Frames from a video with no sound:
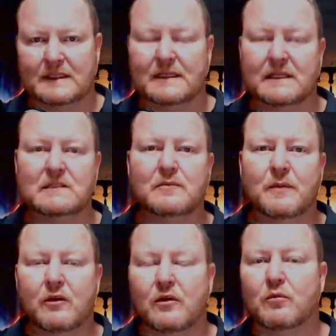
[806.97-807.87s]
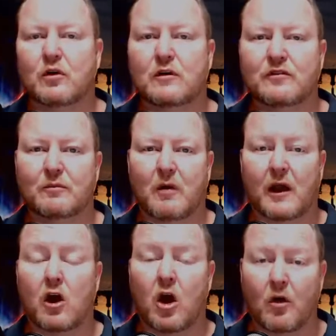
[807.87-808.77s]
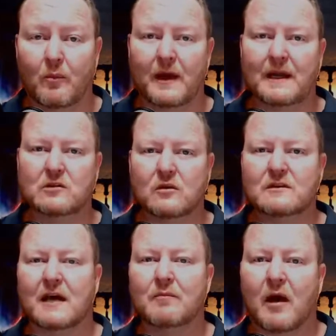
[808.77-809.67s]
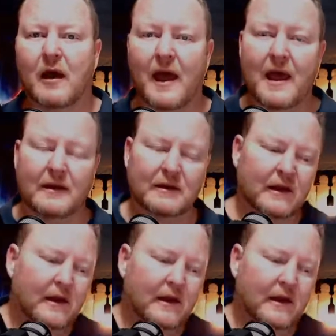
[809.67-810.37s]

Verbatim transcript: it needs to be removed by comb and it's all done by hand.